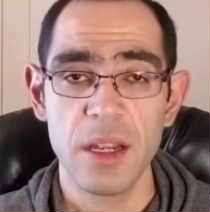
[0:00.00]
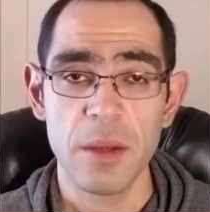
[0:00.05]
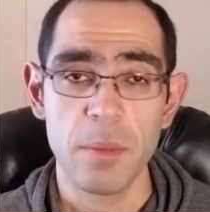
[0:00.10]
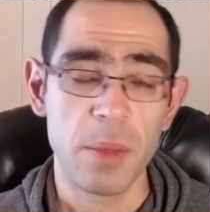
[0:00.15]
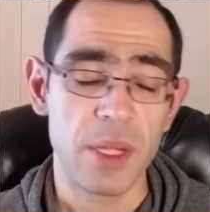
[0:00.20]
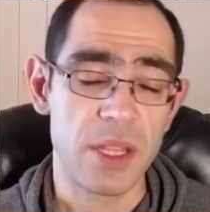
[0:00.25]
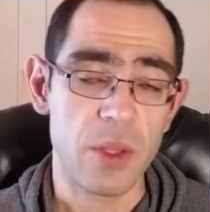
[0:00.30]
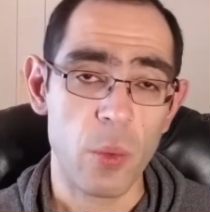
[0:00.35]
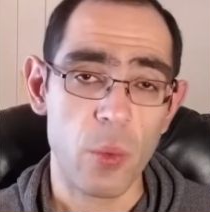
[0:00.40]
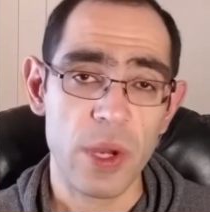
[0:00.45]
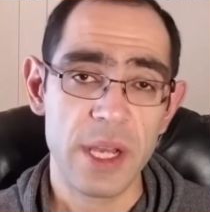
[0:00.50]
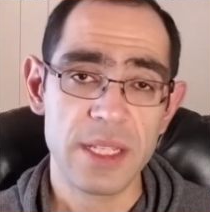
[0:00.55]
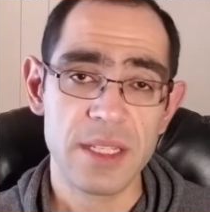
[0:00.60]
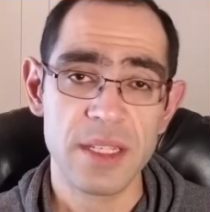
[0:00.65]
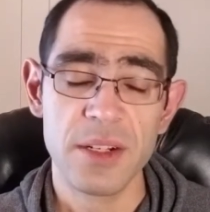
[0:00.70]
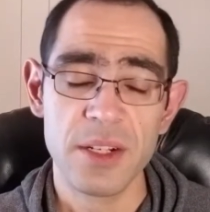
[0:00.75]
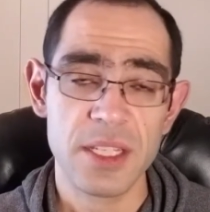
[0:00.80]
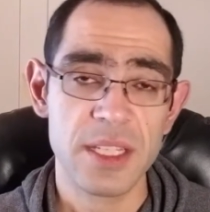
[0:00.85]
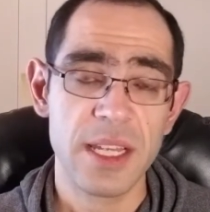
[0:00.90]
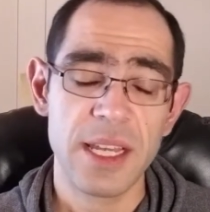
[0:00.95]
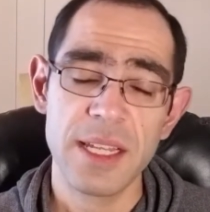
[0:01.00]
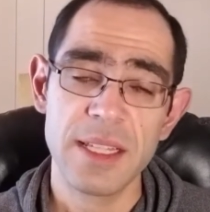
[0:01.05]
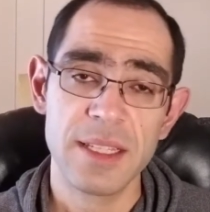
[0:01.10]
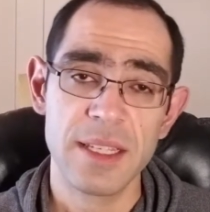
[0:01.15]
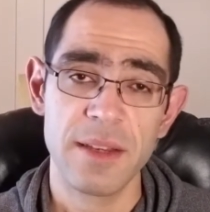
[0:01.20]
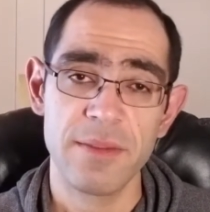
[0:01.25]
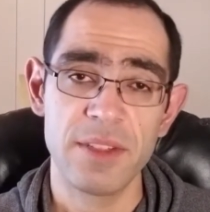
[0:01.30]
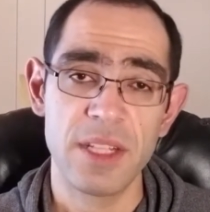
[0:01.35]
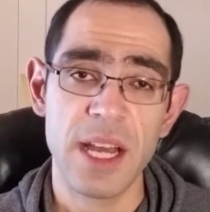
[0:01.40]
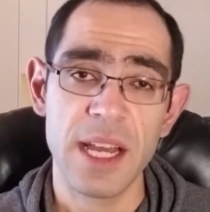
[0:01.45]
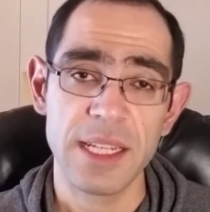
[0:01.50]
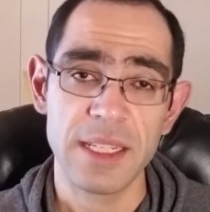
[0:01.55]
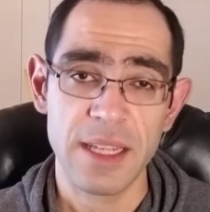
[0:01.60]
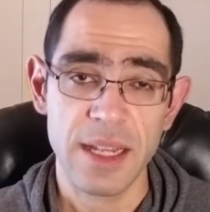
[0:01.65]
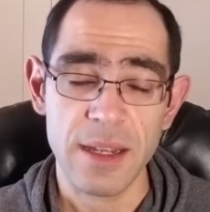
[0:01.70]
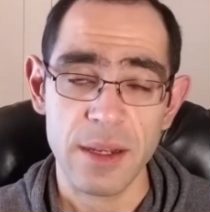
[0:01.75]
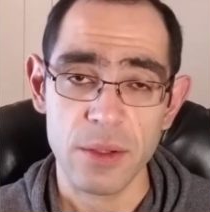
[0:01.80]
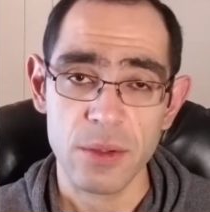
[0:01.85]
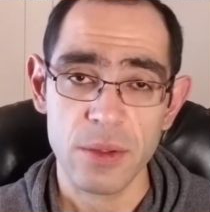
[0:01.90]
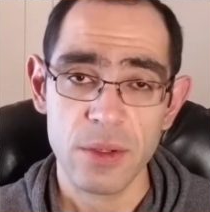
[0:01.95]
but the Western states have died
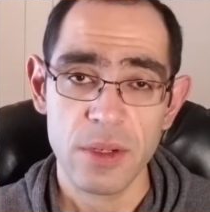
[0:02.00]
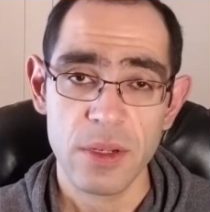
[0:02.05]
down.